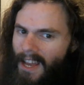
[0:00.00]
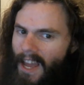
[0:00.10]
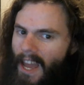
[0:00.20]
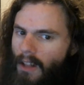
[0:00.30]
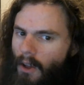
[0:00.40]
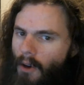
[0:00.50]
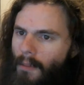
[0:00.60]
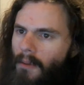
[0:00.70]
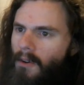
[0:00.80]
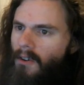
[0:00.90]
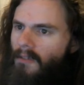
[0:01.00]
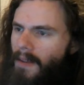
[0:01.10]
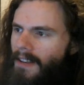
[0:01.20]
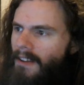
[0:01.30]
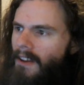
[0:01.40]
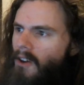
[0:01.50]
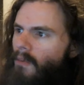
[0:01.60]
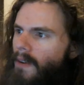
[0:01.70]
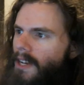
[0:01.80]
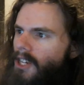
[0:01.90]
A global movement
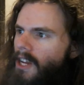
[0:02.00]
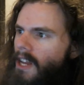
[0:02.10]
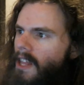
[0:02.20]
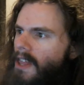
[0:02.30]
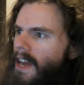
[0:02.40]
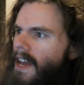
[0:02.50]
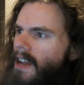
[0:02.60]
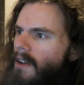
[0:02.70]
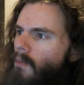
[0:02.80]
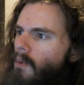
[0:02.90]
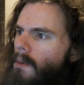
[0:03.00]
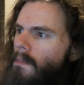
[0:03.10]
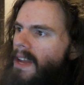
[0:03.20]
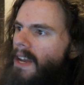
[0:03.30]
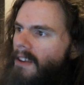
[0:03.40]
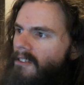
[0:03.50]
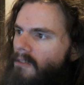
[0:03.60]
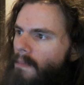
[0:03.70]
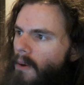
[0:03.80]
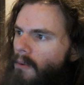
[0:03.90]
which they were being
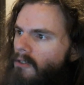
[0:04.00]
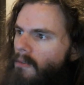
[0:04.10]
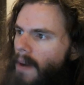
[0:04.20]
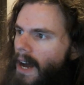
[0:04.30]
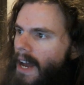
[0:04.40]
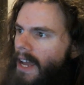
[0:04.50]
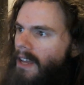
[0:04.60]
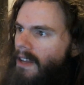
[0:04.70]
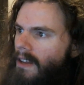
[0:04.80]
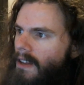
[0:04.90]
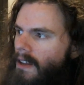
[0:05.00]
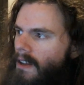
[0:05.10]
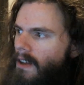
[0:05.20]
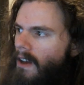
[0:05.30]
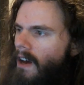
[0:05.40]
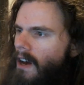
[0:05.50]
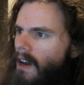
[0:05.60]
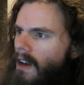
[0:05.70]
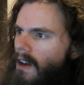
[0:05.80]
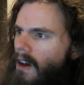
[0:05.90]
exposed by uh,
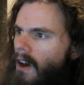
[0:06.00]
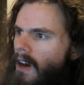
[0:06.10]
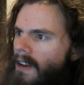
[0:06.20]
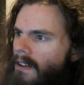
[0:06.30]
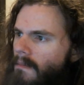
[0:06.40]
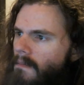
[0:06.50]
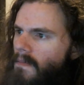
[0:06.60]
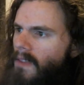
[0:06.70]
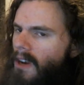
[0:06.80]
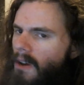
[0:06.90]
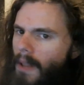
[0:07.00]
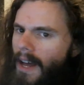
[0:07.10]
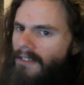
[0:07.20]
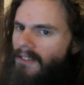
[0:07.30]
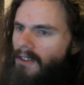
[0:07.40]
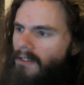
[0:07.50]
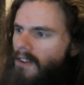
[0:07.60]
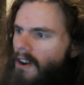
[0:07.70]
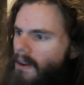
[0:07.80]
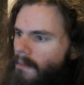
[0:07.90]
on, you know, last year's
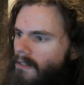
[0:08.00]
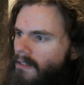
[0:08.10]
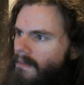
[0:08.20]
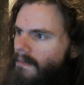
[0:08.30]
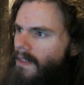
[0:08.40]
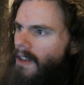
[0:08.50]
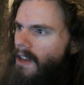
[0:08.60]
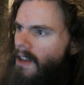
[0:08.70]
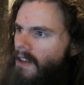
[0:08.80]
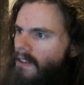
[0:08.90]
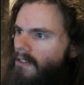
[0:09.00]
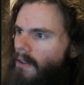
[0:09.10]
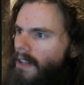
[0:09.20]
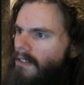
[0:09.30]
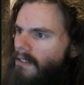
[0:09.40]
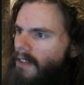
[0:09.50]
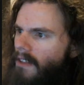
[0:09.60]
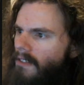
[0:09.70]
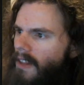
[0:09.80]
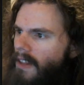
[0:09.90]
terms. So let's
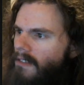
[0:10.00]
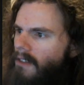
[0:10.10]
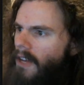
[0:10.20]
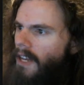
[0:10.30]
let's let's look